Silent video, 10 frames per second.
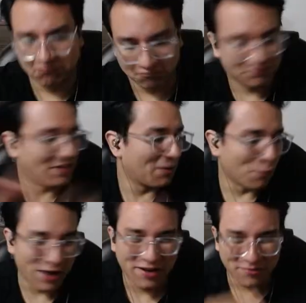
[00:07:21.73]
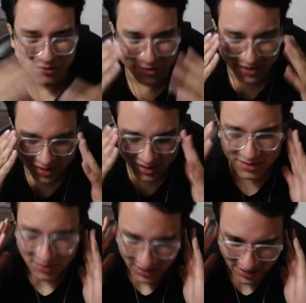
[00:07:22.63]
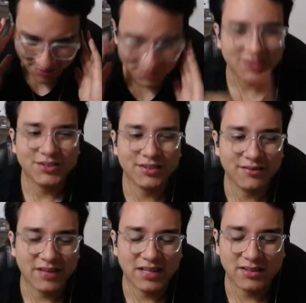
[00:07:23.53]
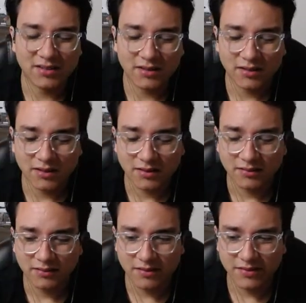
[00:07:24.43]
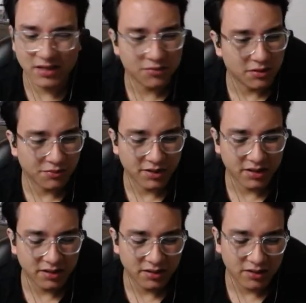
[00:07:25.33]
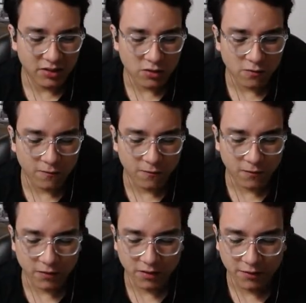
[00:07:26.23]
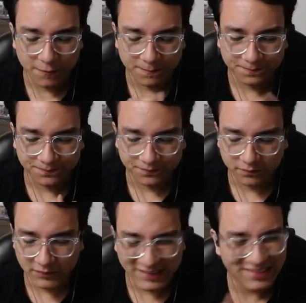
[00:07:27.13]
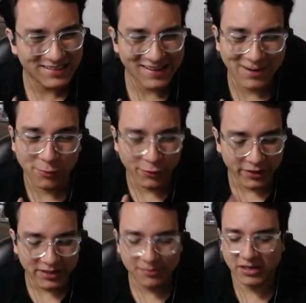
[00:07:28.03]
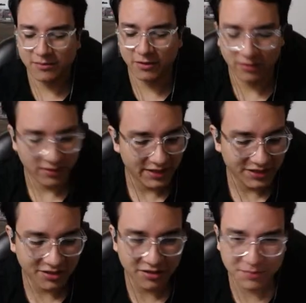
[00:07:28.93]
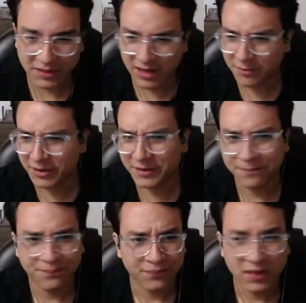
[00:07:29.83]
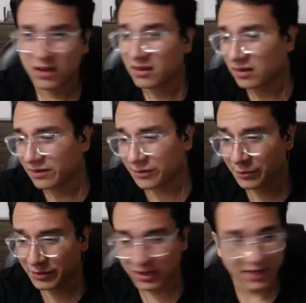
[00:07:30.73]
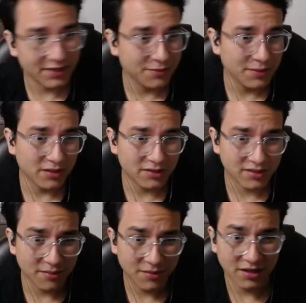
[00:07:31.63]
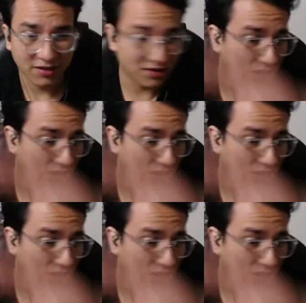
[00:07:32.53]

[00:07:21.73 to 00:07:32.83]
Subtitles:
way of doing things, but I'm not sure if that's what we're gonna go for. This is like a really minimal HTTP library. If you would like to build something on